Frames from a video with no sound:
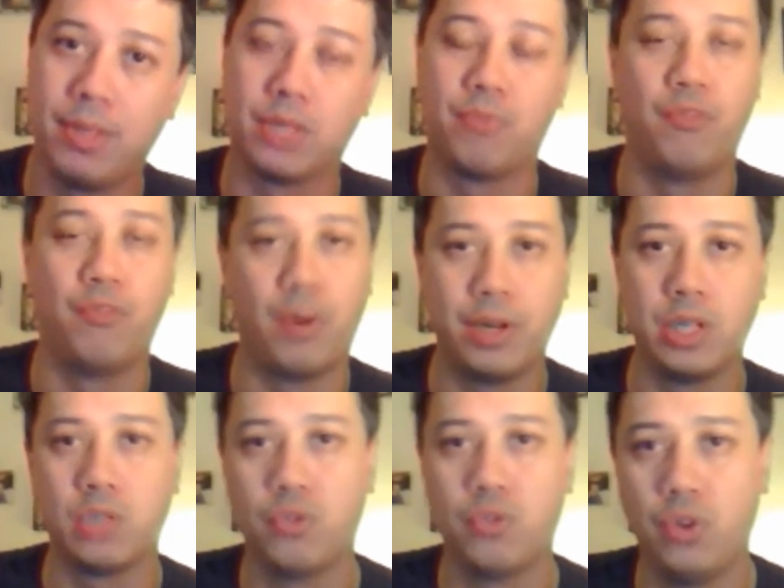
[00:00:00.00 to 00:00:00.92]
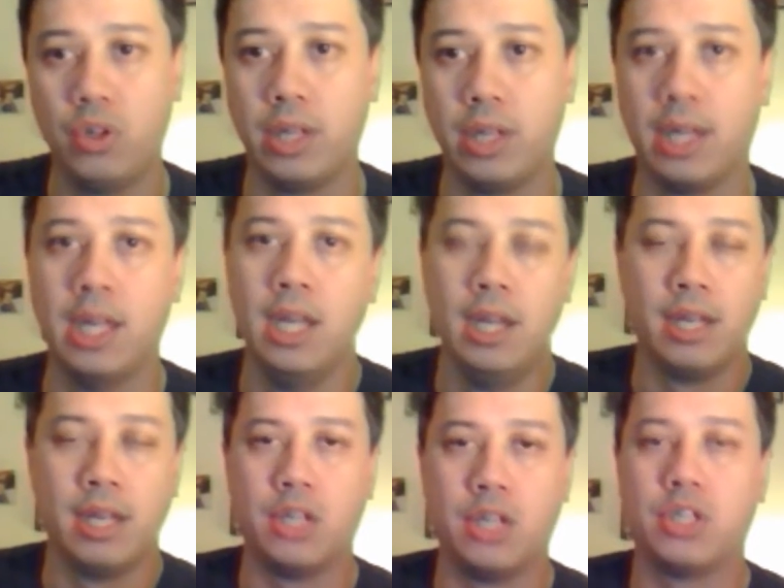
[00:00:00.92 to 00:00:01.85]
It's very useful and
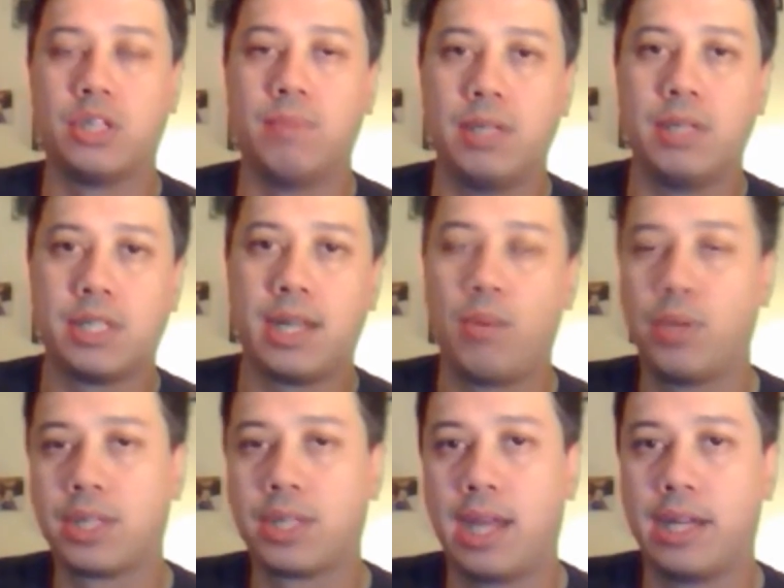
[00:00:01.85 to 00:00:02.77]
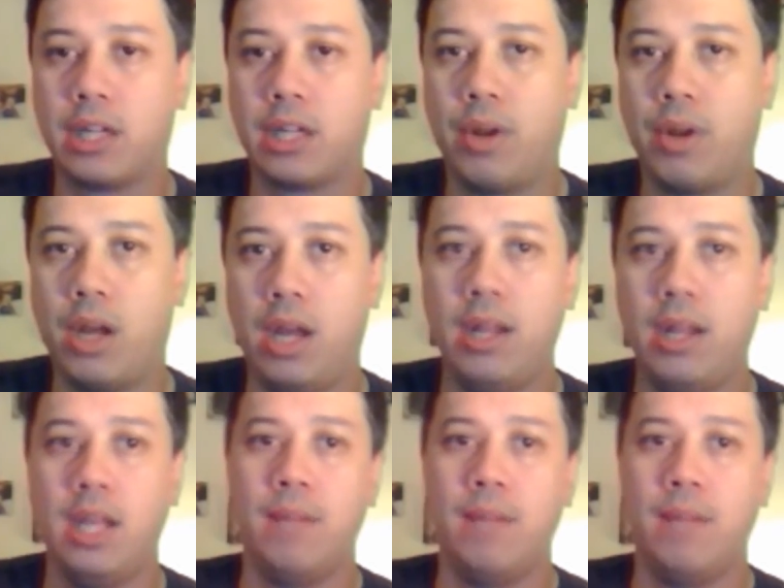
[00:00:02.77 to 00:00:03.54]
gives you some insight of what's kind of going on.